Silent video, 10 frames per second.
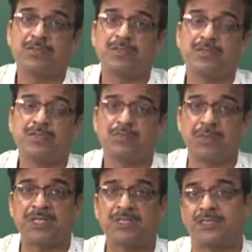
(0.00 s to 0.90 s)

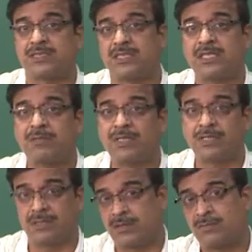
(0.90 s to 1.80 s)
spend its
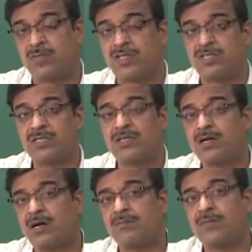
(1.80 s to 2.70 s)
given money
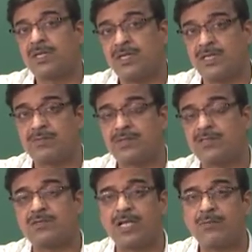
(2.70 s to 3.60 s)
income in a
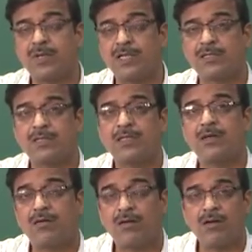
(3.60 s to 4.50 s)
particular month,
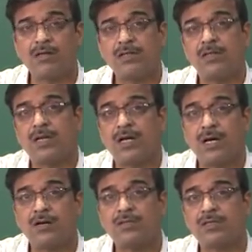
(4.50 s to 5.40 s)
or
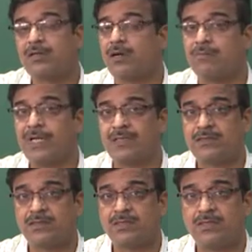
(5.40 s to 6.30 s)
how the
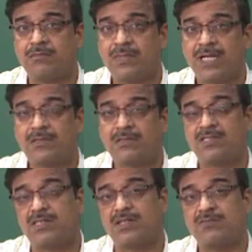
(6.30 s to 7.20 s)
government make the
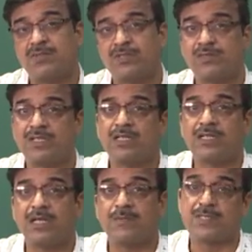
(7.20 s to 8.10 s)
trade off between
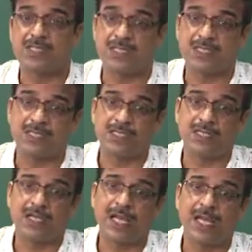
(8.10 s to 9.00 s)
efficiency
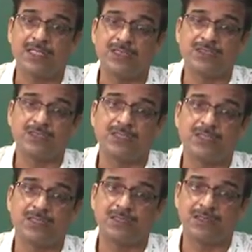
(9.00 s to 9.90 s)
and
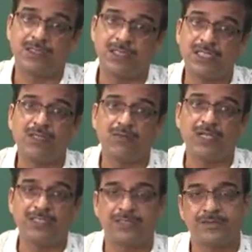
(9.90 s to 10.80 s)

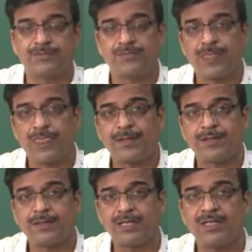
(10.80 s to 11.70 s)
inequality,
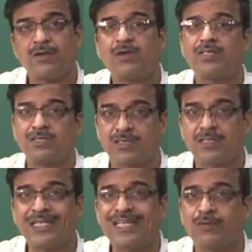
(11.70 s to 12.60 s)
right, or it is called
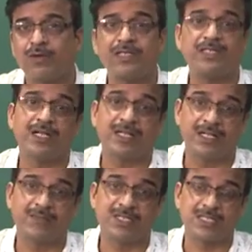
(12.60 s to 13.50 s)
the equality and
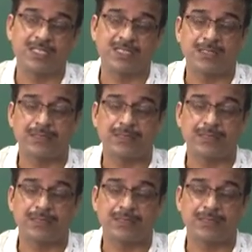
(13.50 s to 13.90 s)
efficiency.